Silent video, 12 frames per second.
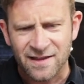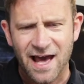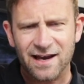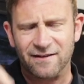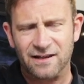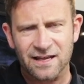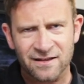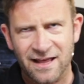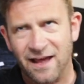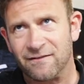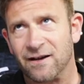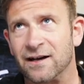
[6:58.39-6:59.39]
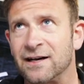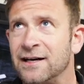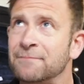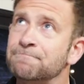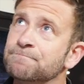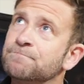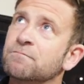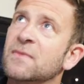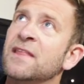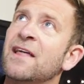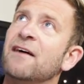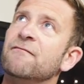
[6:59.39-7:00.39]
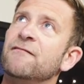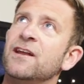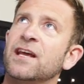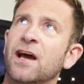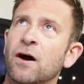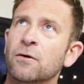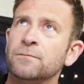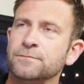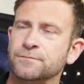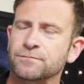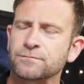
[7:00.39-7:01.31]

that video,